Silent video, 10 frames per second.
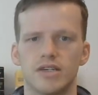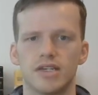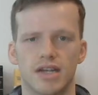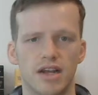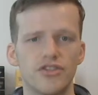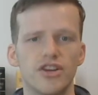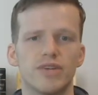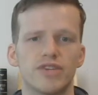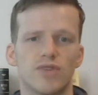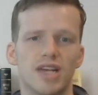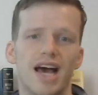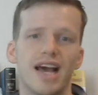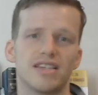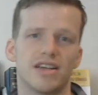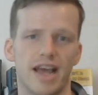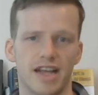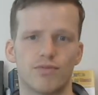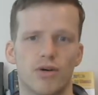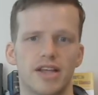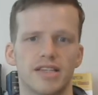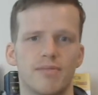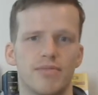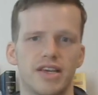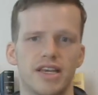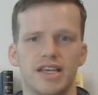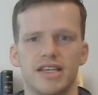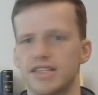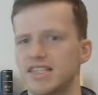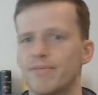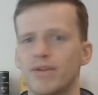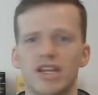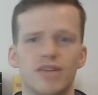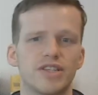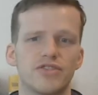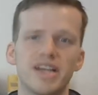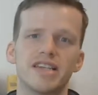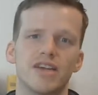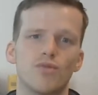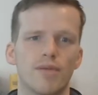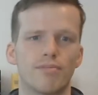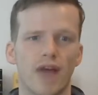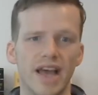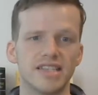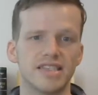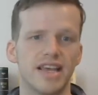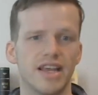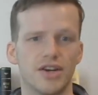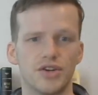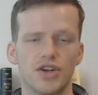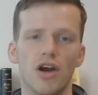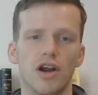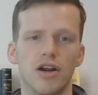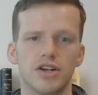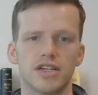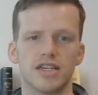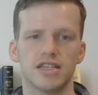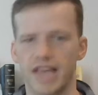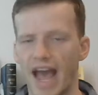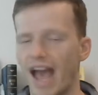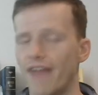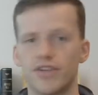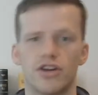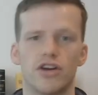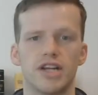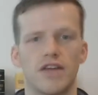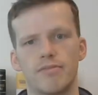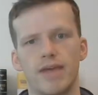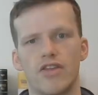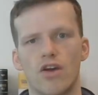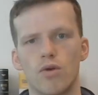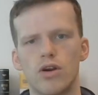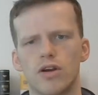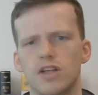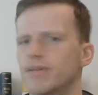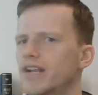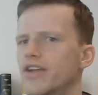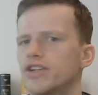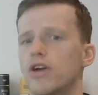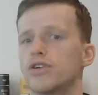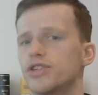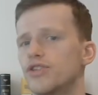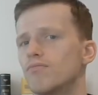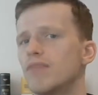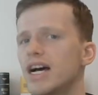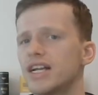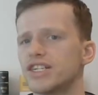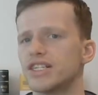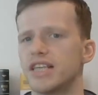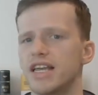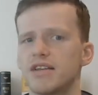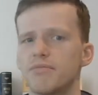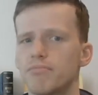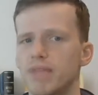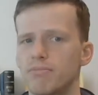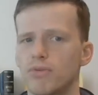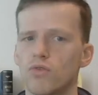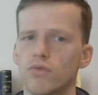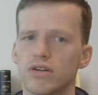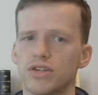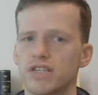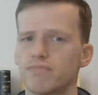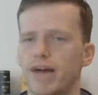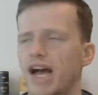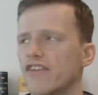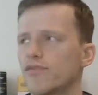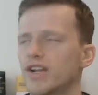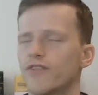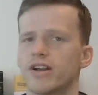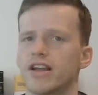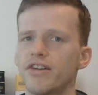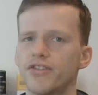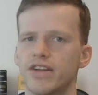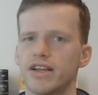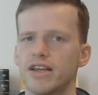A country which relies on exporting something is similarly restricted in what price they can charge. They have to charge enough to pay their workers, but if they charge too much, then people will just buy from a different country.